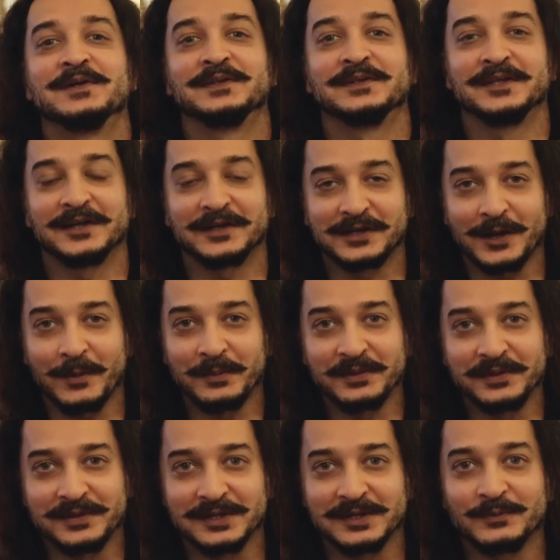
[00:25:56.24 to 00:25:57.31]
their
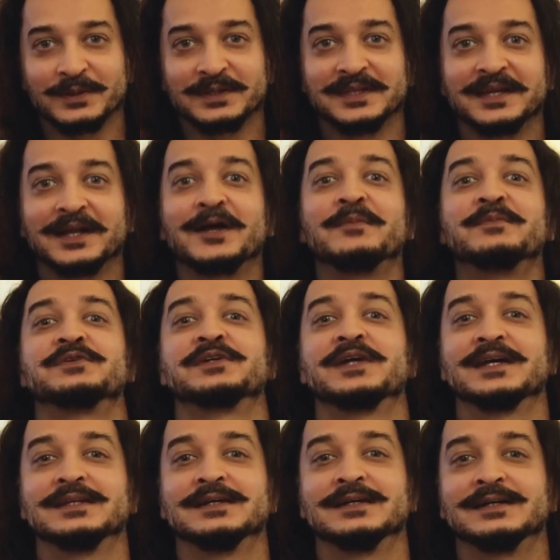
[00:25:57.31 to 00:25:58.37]
community, when they come
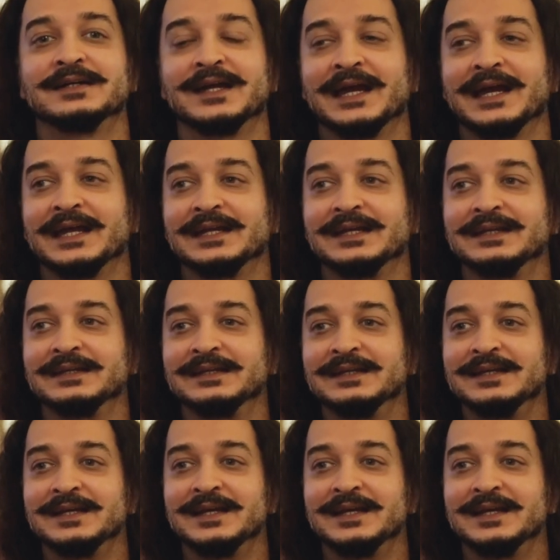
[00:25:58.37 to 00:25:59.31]
together, and